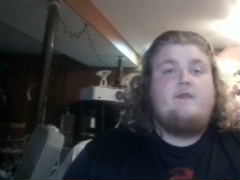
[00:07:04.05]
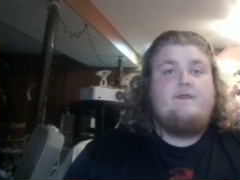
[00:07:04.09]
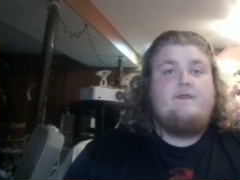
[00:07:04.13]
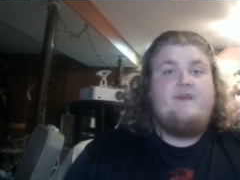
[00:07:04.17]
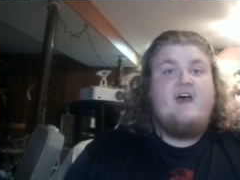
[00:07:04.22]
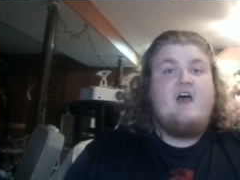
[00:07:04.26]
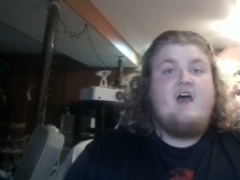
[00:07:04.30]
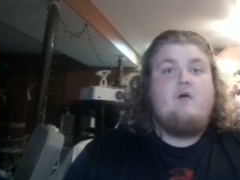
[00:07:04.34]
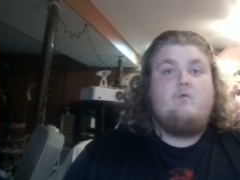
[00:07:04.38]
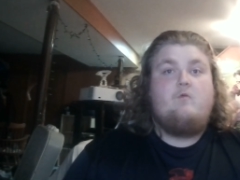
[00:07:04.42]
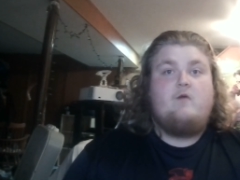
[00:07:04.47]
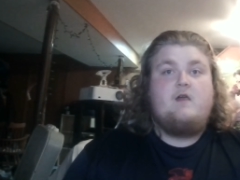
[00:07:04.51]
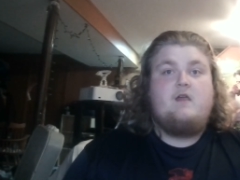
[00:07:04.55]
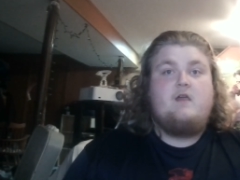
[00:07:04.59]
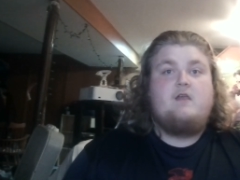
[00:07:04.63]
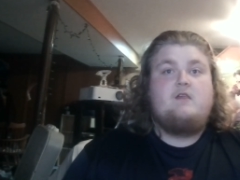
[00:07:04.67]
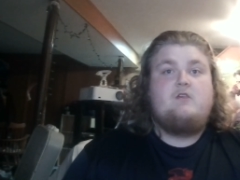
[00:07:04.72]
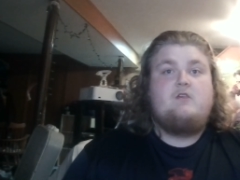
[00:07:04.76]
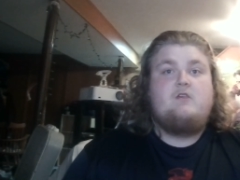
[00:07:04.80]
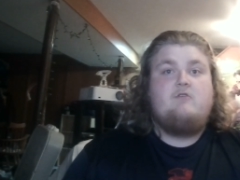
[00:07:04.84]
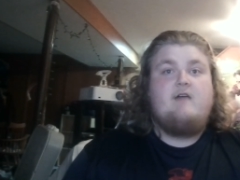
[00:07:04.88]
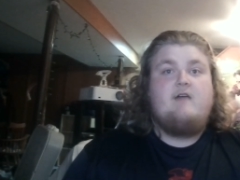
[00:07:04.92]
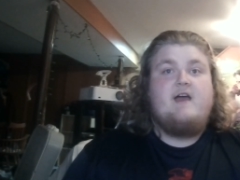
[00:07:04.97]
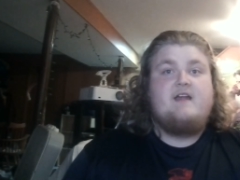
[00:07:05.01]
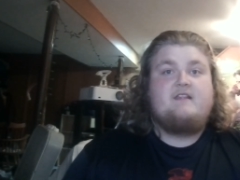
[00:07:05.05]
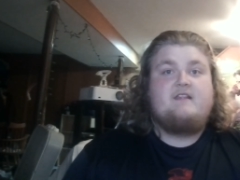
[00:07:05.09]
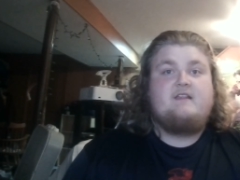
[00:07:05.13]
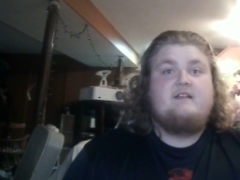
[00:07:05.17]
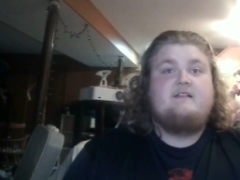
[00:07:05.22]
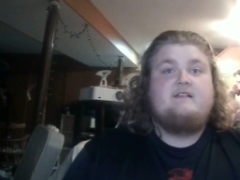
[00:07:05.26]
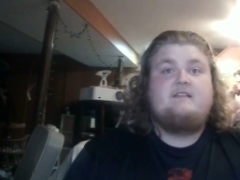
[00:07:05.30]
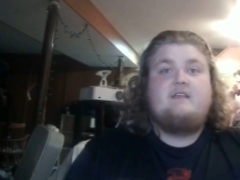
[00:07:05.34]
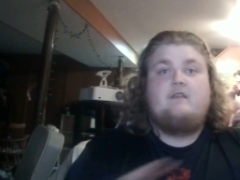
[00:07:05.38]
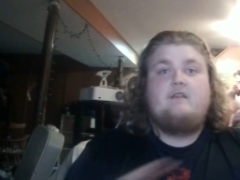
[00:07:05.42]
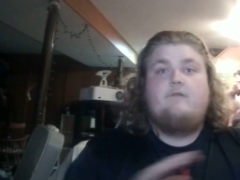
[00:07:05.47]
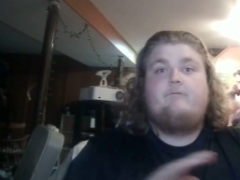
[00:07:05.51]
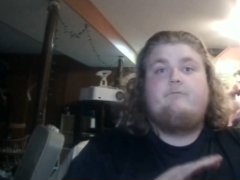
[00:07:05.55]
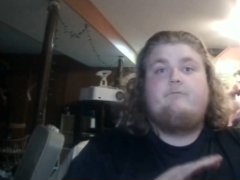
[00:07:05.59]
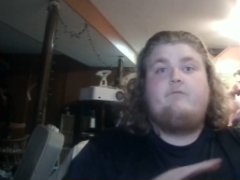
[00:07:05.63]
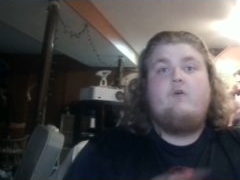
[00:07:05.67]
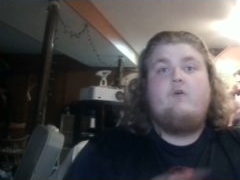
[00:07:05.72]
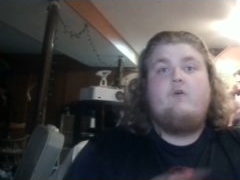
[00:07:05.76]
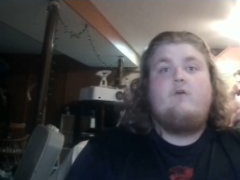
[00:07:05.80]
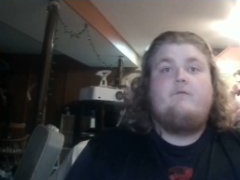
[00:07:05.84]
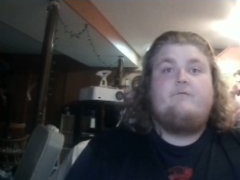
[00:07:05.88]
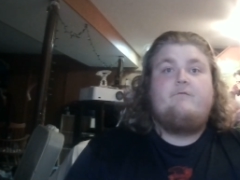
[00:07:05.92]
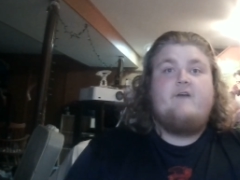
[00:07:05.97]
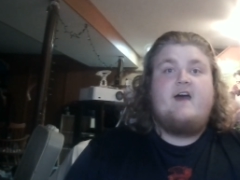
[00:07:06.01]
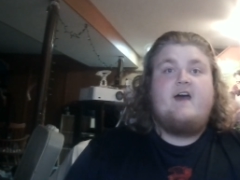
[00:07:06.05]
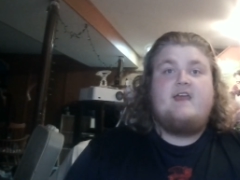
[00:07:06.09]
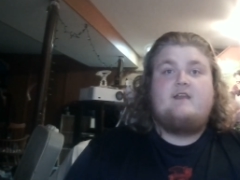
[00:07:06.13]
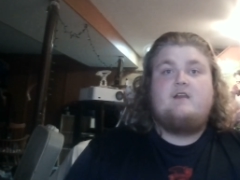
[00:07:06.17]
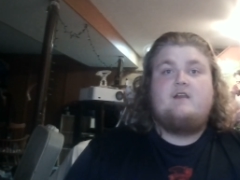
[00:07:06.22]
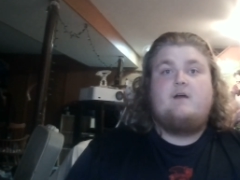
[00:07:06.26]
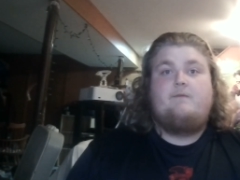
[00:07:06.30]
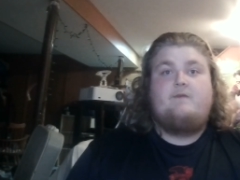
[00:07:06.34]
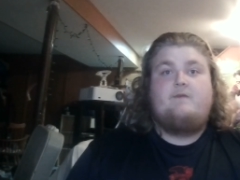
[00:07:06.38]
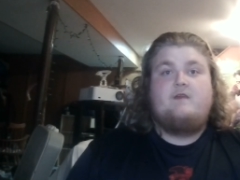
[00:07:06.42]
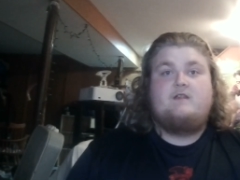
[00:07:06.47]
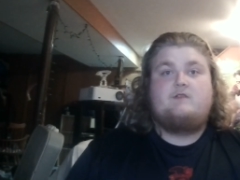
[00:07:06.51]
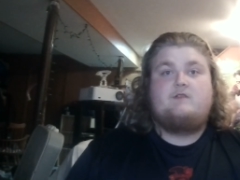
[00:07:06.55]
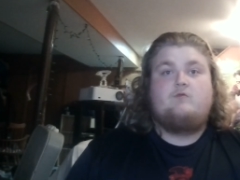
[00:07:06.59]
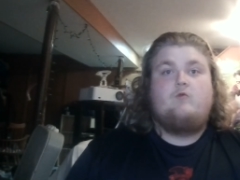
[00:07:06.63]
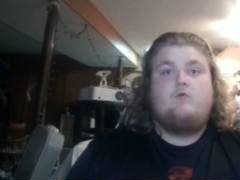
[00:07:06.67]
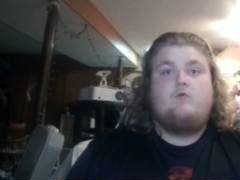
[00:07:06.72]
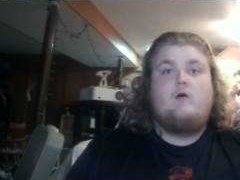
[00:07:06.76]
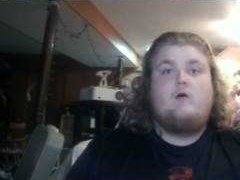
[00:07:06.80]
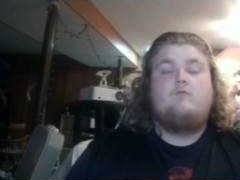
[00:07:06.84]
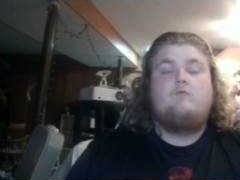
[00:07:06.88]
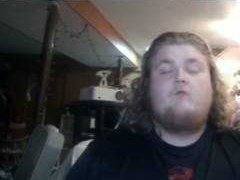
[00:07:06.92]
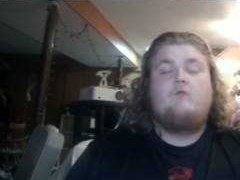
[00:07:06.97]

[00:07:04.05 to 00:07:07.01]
That way, you guys can see the full fight of this one.